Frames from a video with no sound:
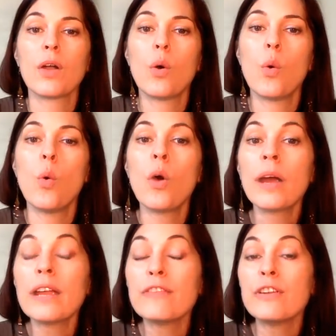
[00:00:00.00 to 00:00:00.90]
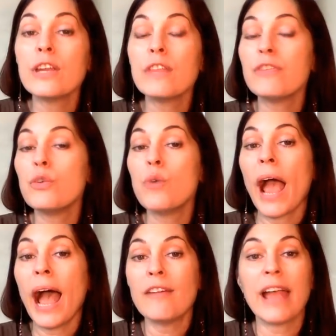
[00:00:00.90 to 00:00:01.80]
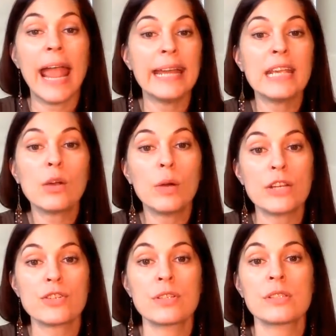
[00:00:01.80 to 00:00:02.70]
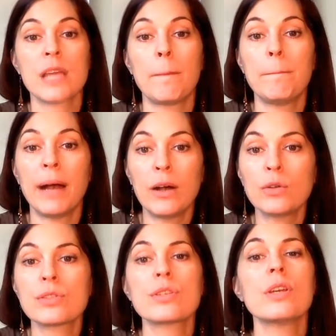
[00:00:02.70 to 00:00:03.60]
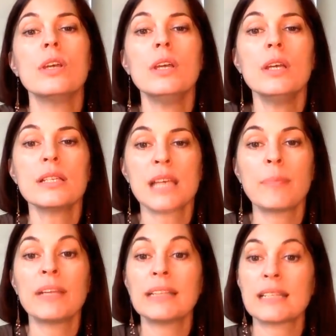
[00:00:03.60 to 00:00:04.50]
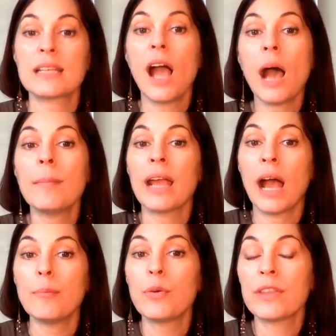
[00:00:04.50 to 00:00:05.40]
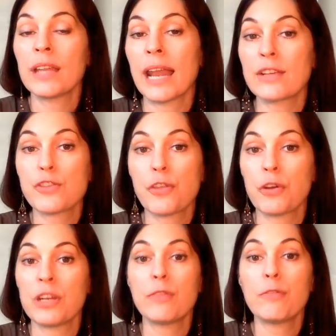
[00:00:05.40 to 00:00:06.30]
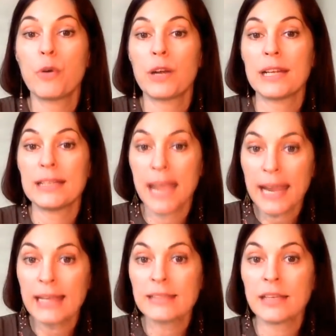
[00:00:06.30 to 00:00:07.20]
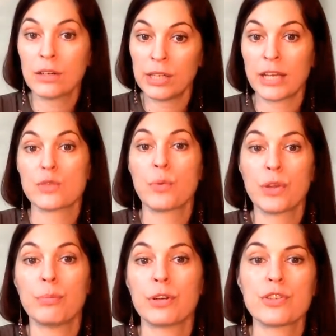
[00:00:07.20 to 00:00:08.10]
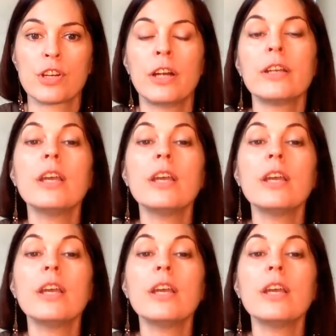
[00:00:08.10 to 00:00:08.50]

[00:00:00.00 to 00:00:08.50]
Or if you have any questions about something that's coming up within the next 30 to 40 days in connection with your birth chart,